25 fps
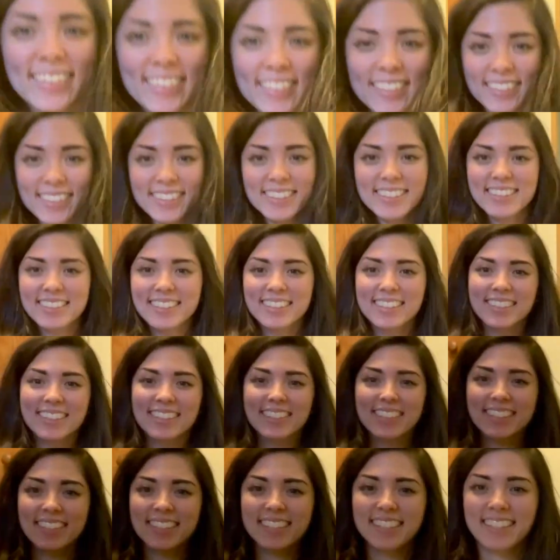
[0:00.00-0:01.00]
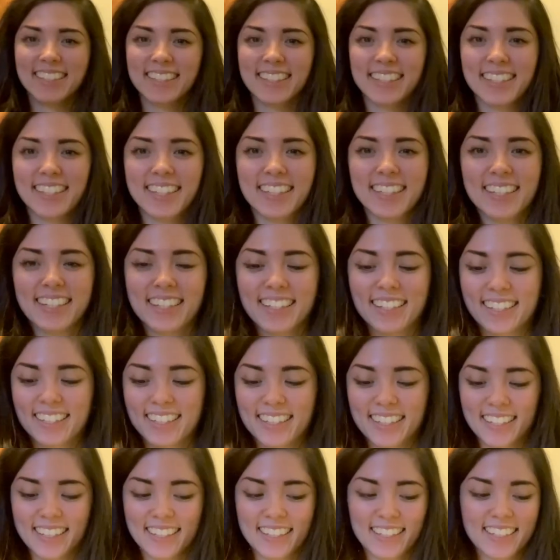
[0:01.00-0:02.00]

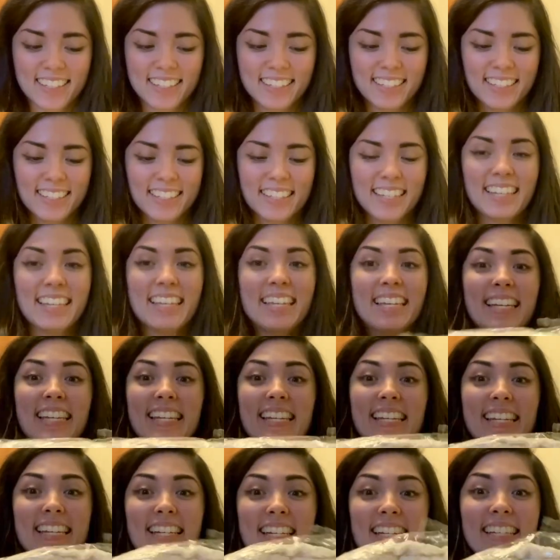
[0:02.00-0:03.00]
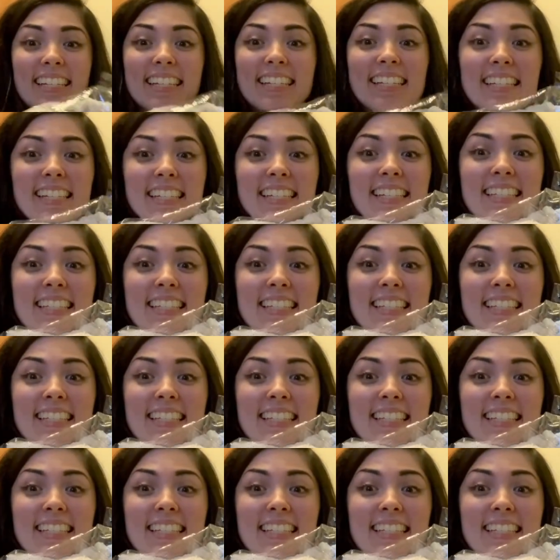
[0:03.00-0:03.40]
[no speech]